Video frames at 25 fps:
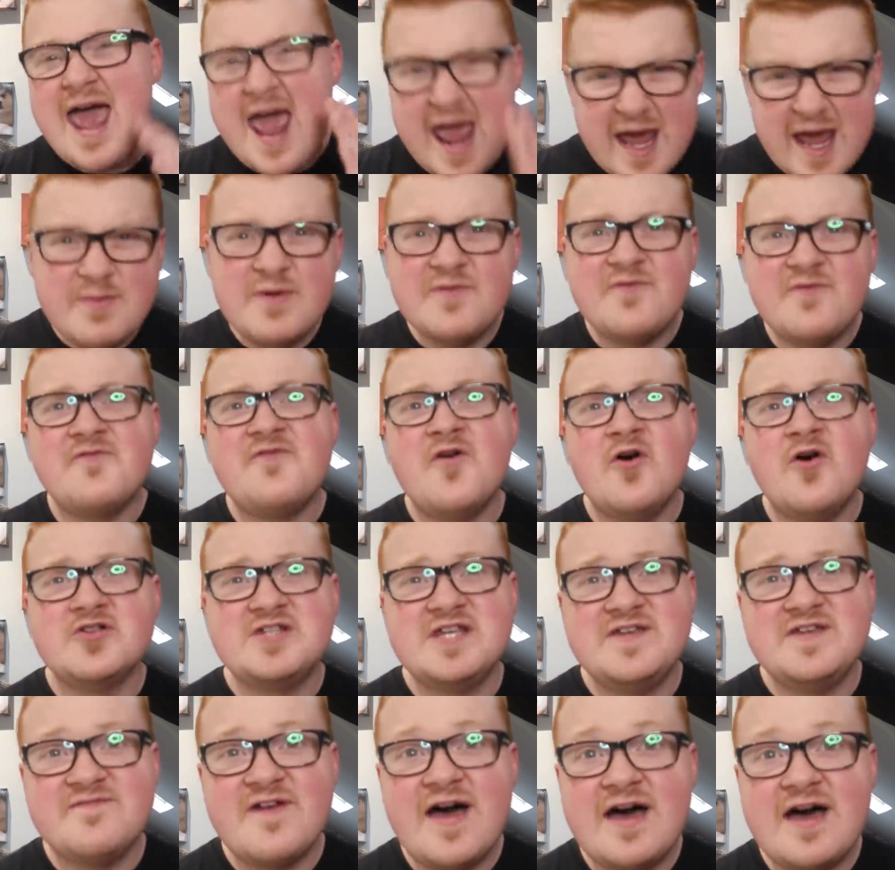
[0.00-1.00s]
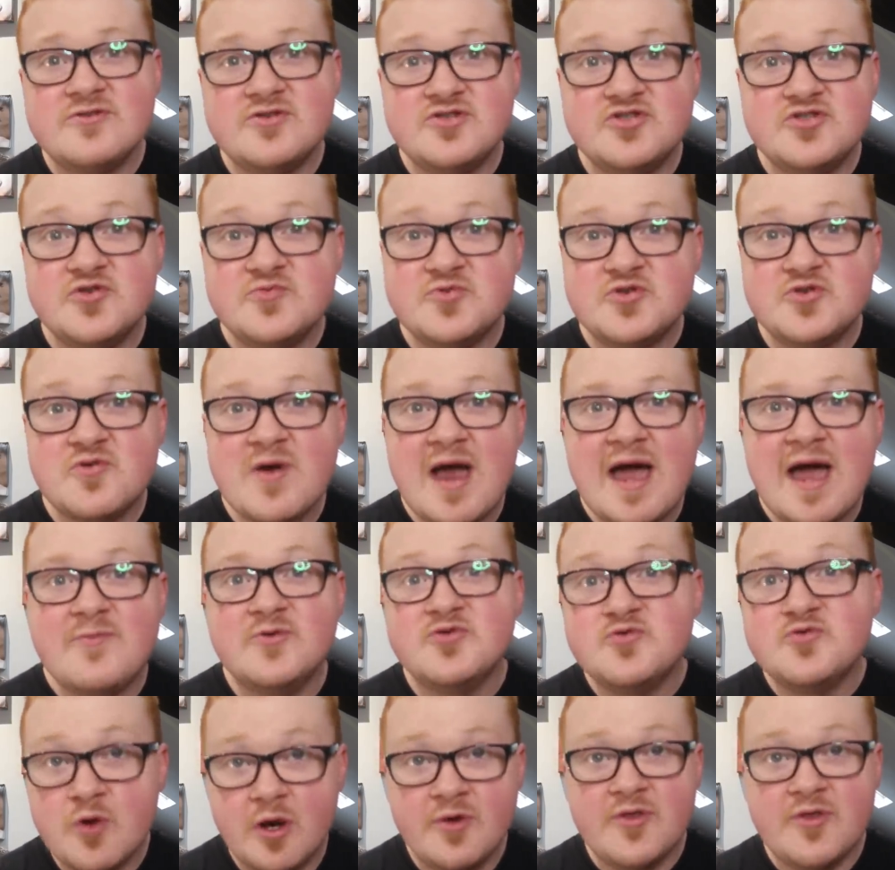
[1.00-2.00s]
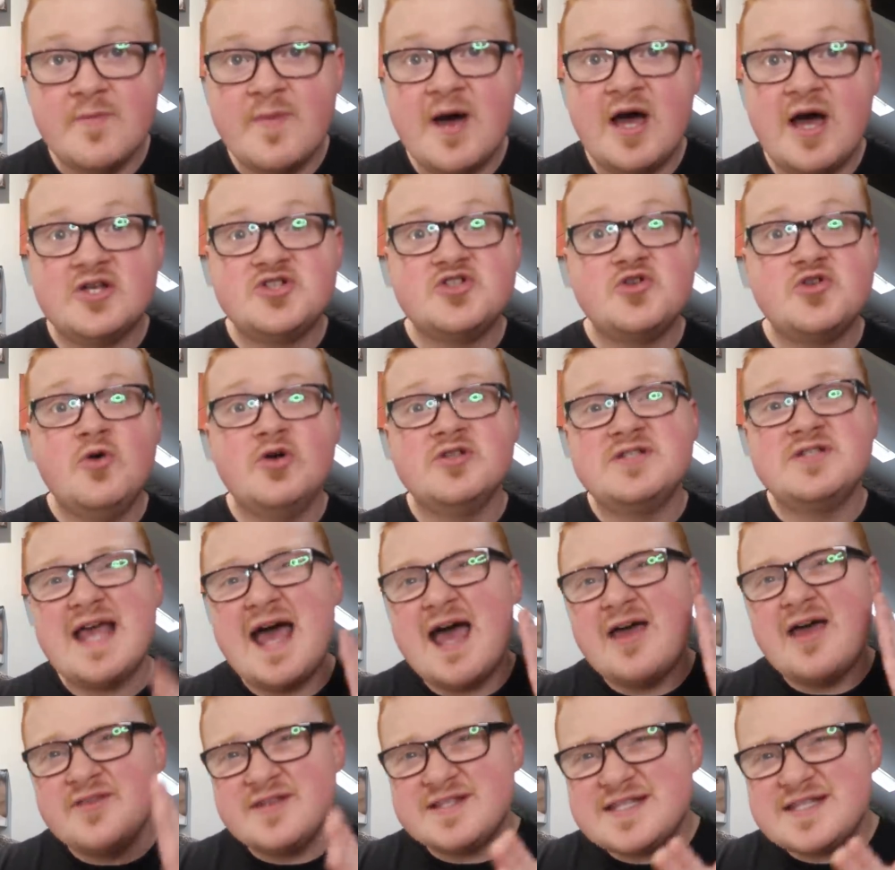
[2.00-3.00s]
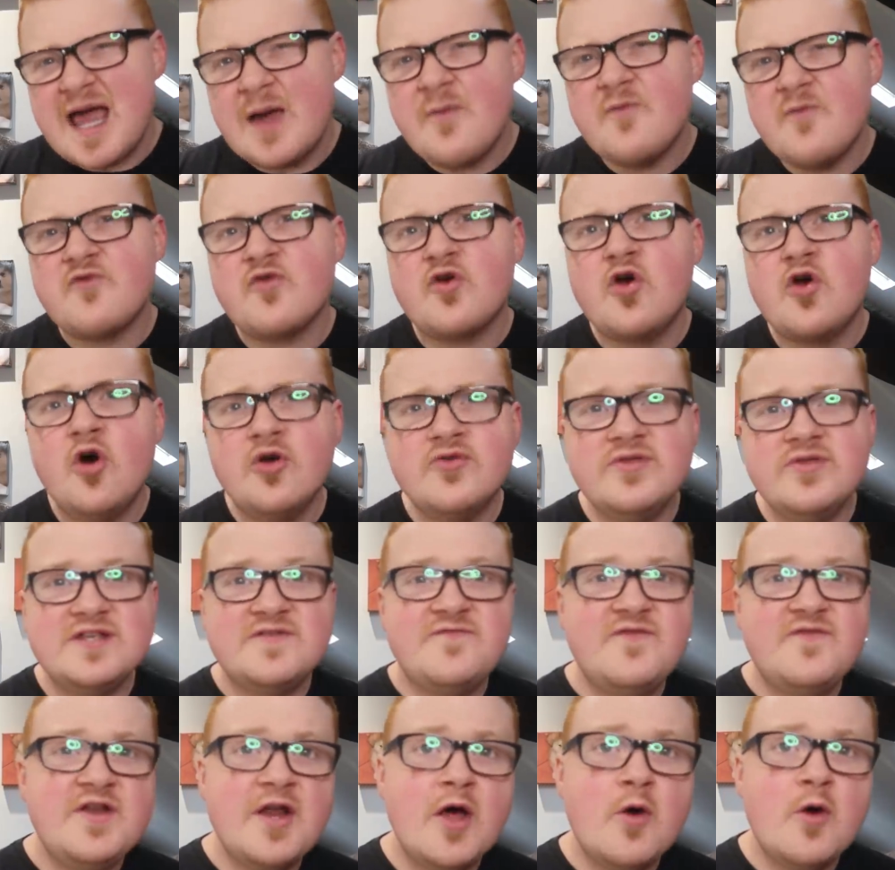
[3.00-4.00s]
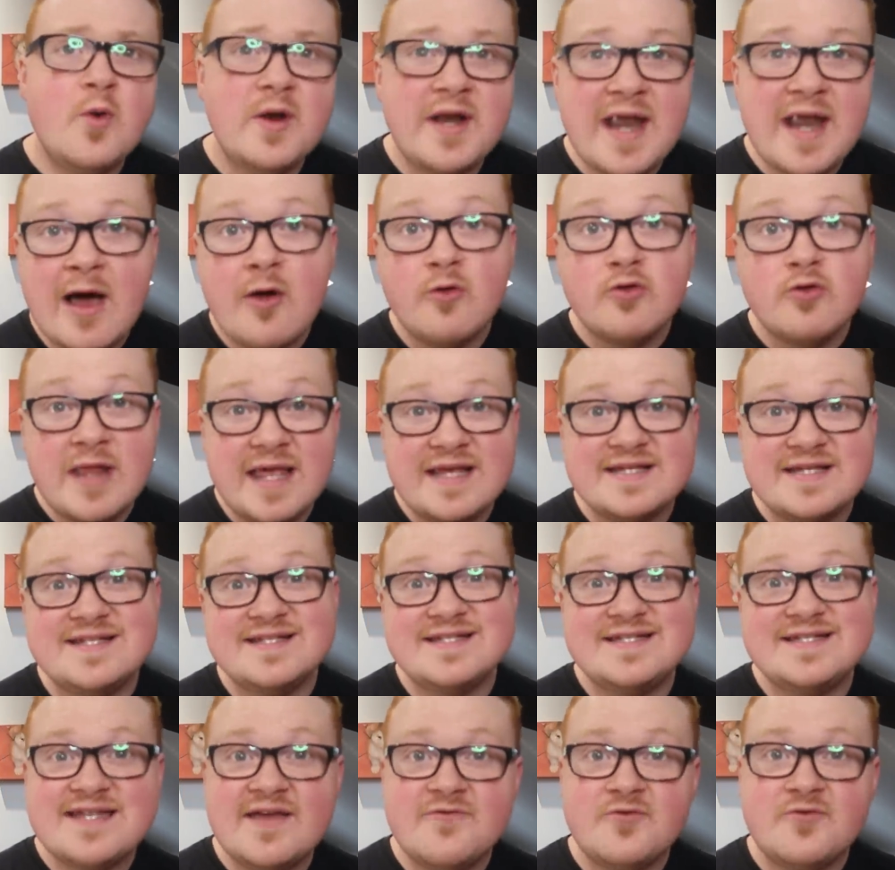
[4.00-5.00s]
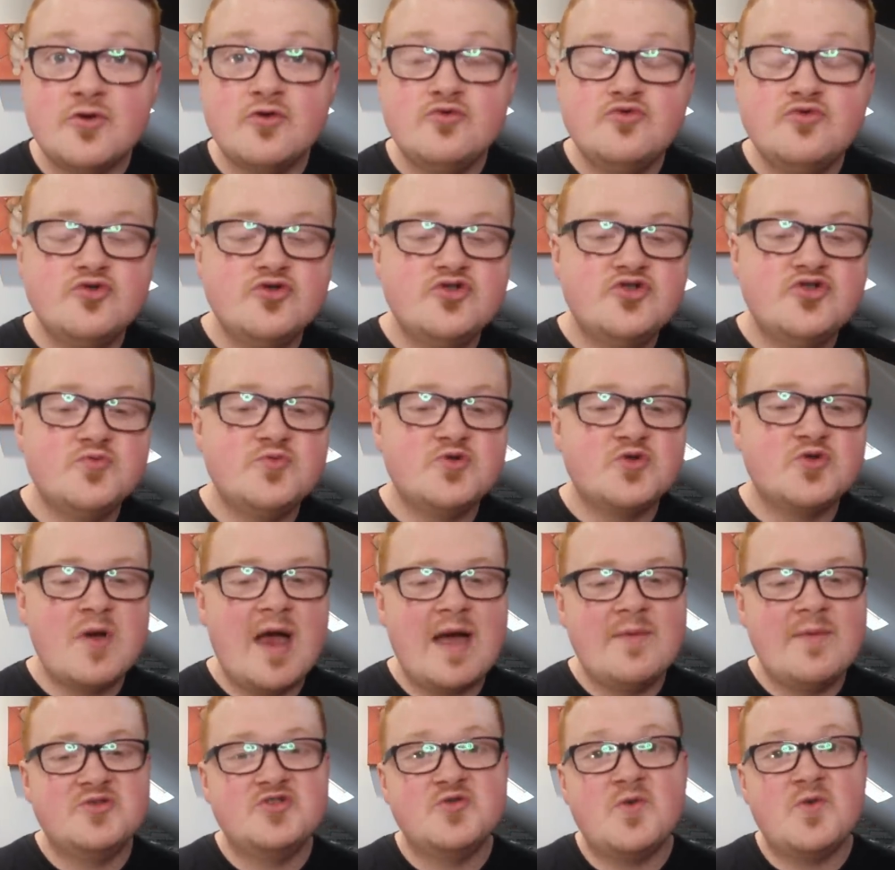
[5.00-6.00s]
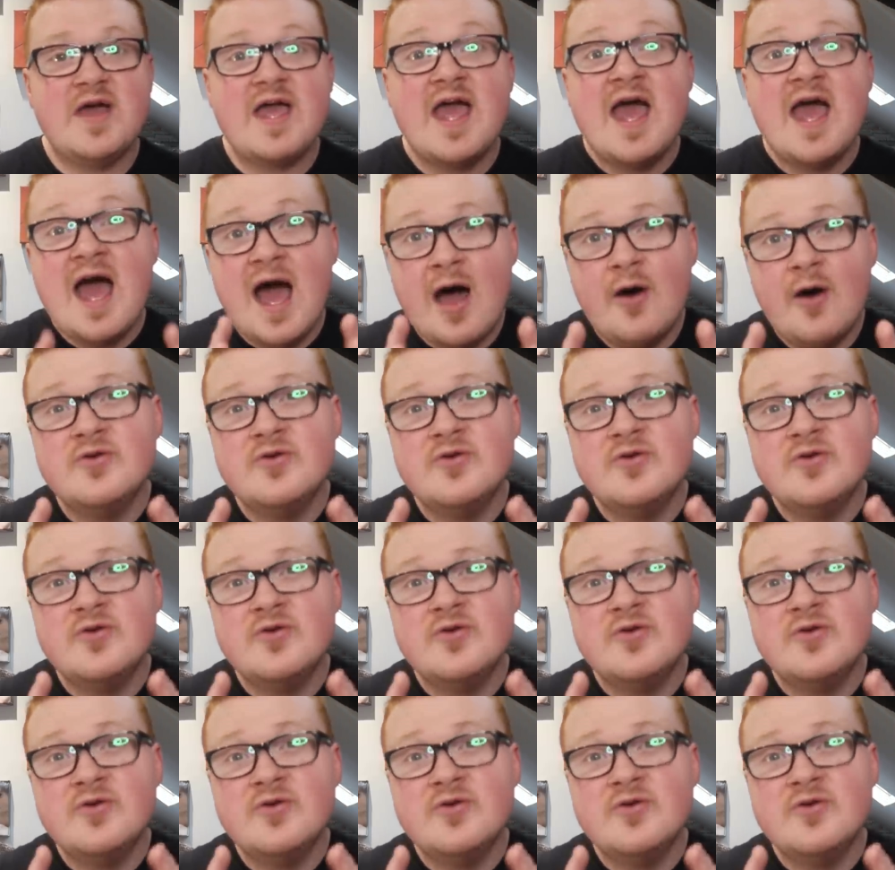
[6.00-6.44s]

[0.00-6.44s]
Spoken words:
Aiming for 14,000 subscribers. We're on the march towards that. At the time of recording this video, we're now less than 700 subscribers away.